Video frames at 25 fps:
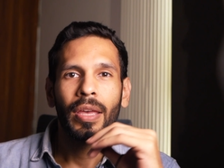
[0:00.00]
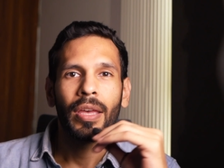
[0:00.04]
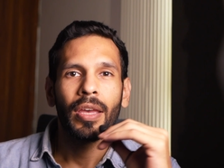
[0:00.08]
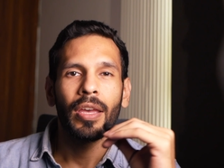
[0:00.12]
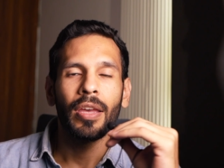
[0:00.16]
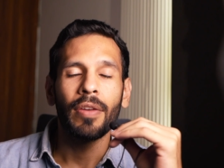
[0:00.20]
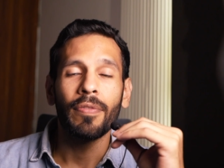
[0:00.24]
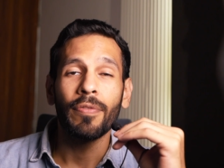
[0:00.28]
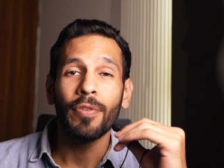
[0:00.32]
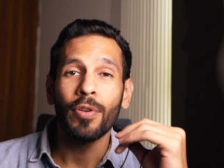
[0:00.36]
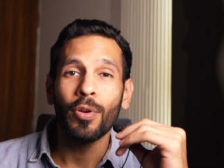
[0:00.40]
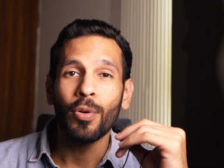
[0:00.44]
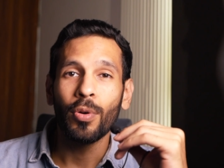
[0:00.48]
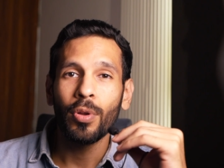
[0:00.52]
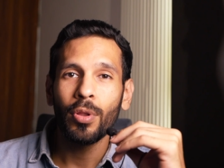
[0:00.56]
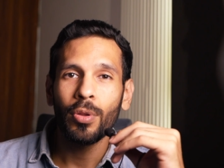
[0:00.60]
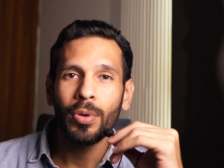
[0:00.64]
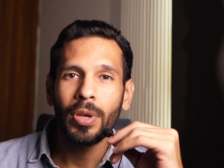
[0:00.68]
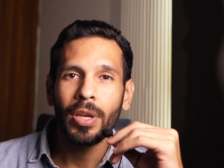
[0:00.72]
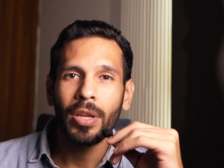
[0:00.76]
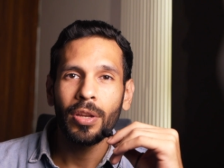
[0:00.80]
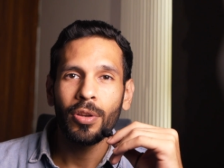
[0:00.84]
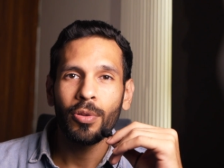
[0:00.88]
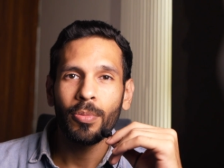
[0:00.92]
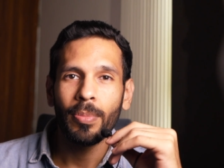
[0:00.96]
If you're
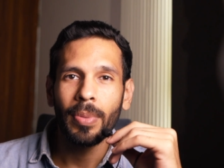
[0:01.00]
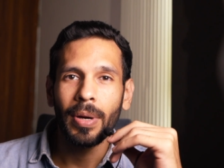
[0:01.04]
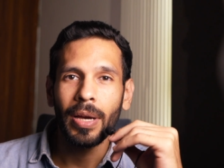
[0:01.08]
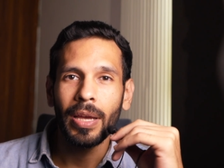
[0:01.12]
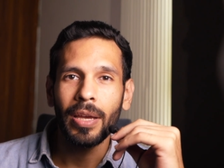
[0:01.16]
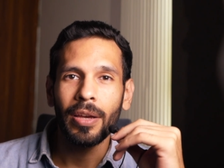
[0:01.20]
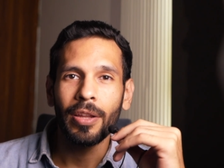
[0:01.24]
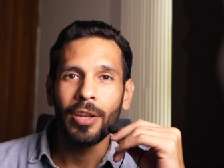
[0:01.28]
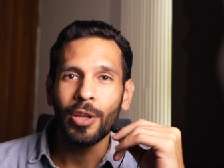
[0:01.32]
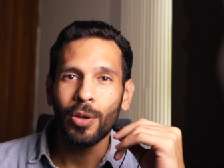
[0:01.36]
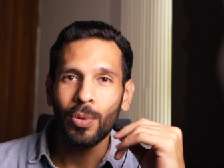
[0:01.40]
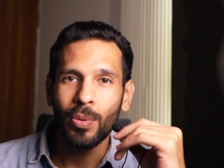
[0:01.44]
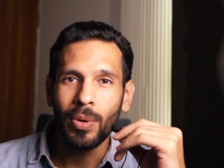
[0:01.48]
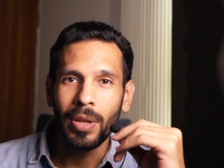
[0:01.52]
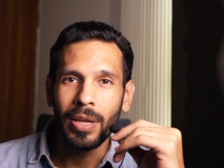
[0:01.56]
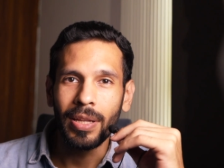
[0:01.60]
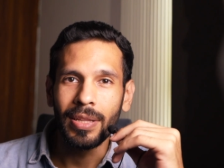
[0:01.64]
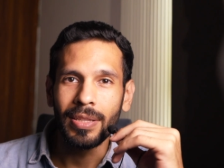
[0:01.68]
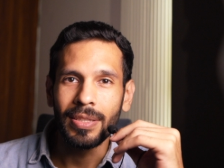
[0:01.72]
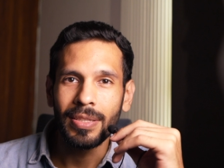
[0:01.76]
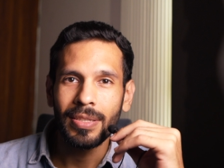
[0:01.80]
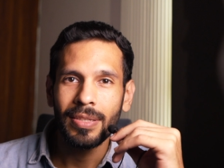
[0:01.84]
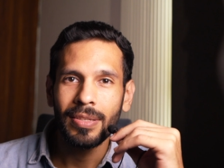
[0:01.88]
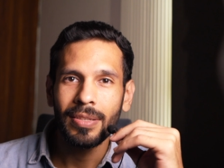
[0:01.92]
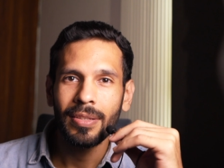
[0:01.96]
looking to buy a new
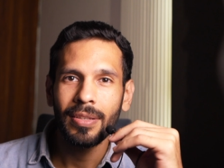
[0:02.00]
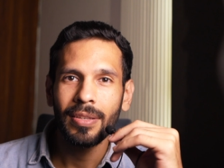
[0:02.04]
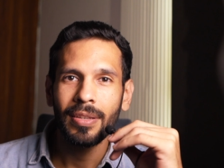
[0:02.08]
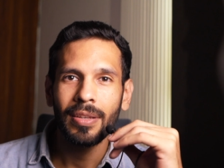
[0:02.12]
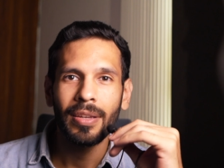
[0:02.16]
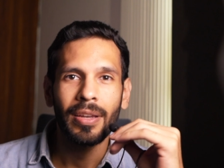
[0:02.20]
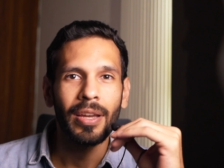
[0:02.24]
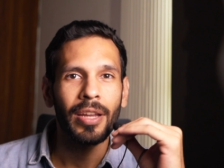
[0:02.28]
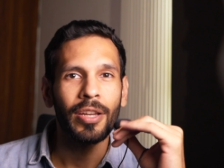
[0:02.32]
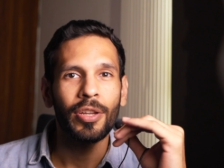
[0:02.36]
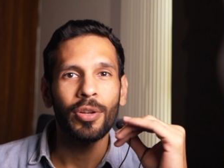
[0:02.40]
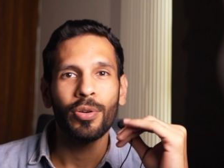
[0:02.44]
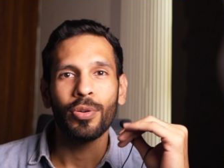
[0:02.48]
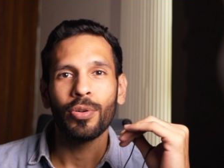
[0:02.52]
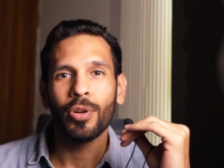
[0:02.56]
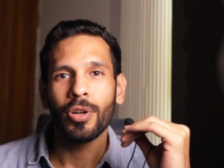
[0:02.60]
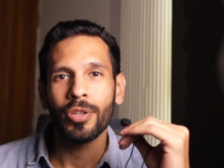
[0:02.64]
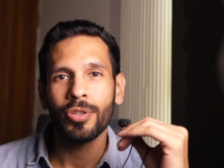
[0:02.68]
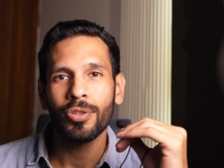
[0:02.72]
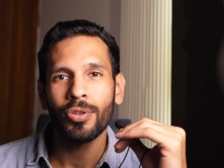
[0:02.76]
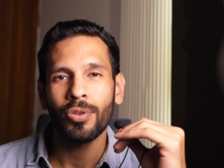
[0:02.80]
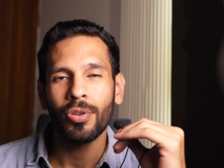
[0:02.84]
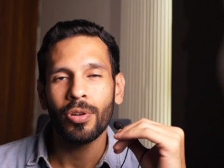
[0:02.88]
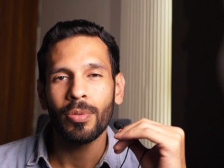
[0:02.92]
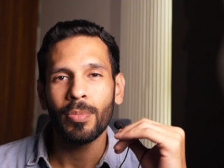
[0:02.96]
lens and you're not
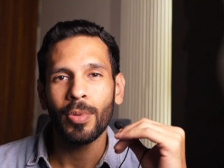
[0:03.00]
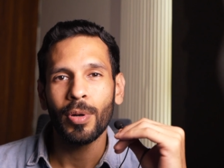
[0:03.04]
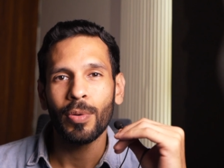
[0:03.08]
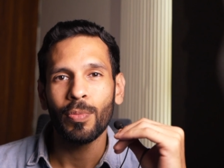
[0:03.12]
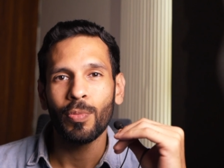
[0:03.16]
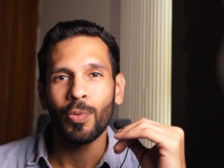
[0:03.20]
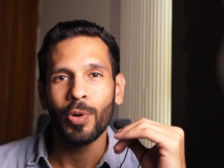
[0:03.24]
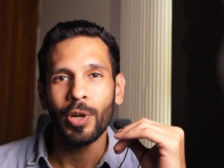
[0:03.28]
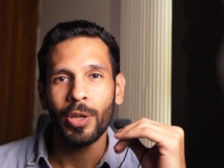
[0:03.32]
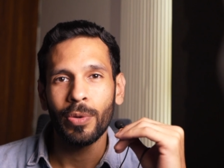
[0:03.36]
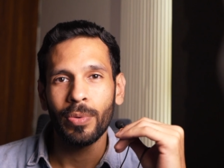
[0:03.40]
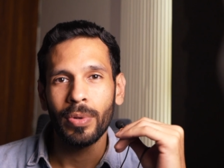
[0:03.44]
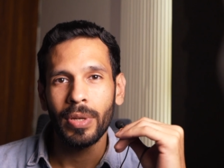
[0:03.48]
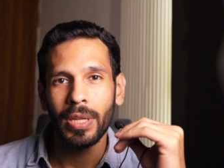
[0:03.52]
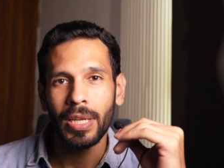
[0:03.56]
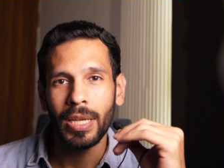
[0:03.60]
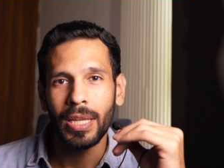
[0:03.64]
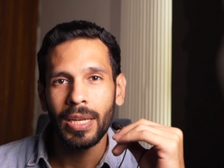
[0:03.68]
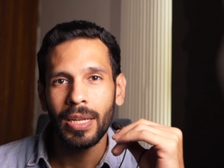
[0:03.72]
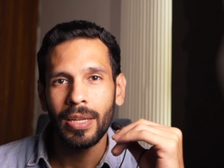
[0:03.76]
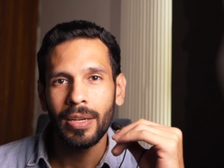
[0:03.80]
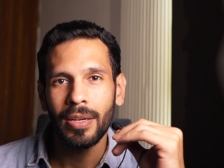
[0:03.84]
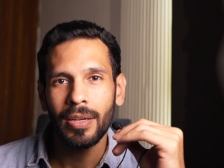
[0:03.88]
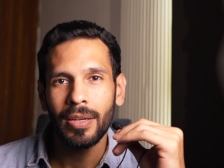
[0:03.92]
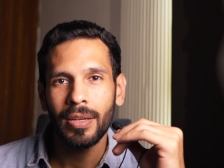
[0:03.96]
sure about what you
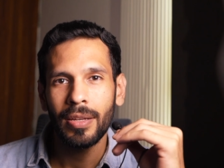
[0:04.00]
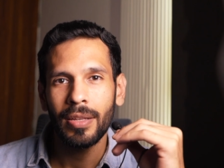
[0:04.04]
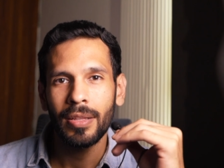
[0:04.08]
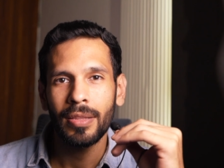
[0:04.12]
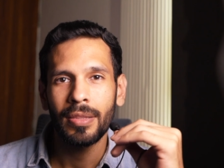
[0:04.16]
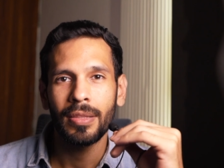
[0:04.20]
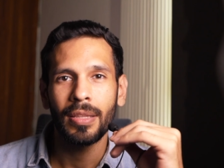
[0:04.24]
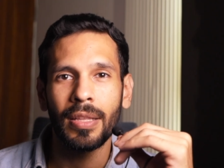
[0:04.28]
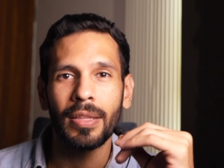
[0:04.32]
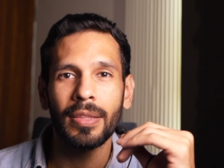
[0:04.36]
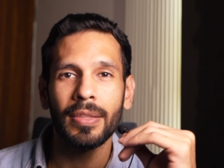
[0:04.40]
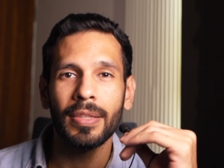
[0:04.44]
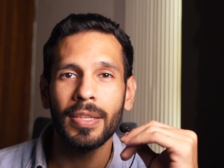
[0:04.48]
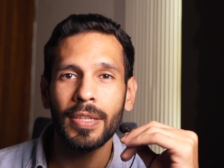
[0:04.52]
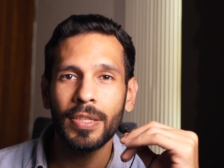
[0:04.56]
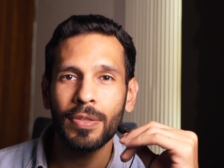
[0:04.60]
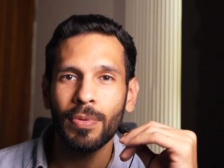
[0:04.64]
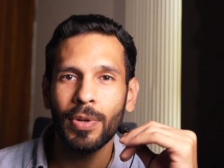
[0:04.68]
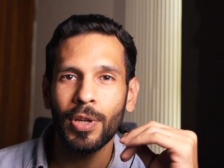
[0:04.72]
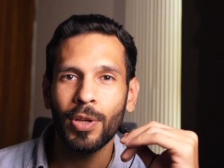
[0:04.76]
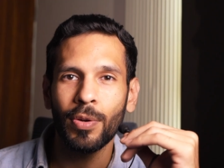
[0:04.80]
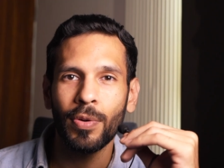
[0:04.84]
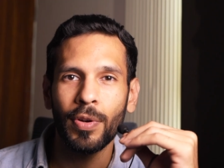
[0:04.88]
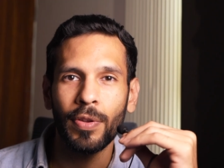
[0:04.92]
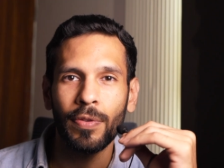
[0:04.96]
need, then this
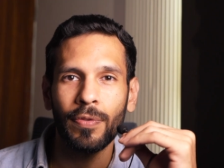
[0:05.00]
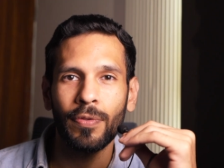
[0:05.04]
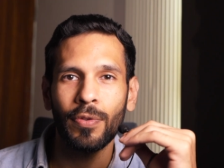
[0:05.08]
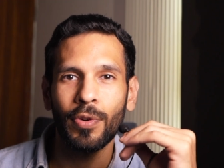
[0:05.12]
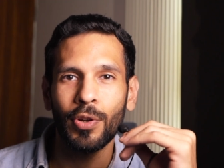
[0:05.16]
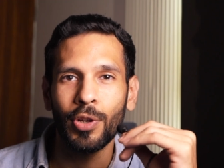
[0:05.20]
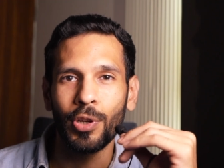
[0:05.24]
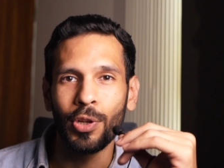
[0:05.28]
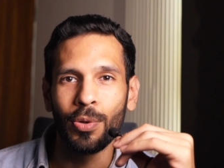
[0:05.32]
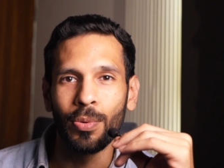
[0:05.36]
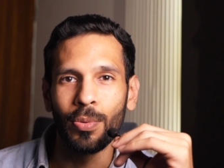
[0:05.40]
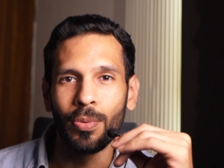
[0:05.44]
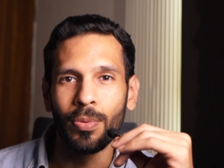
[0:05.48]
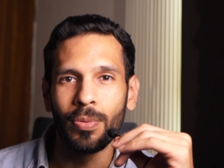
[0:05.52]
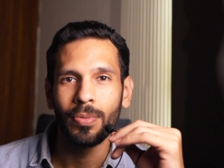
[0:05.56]
video is for you.